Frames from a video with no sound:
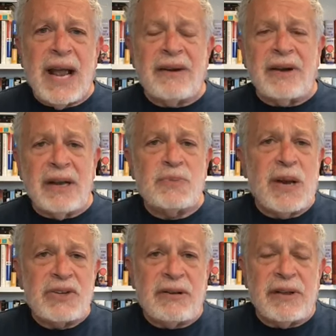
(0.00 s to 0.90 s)
Hannity is
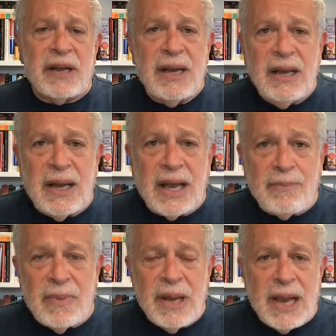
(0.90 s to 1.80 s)
basically
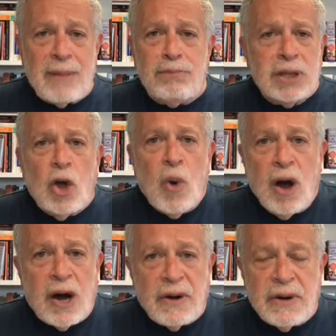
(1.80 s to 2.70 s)
a
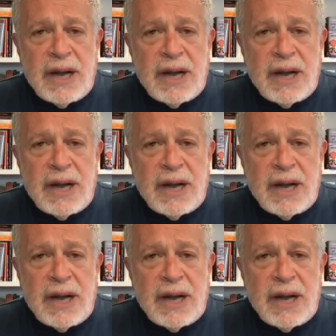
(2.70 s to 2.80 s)
blowhard.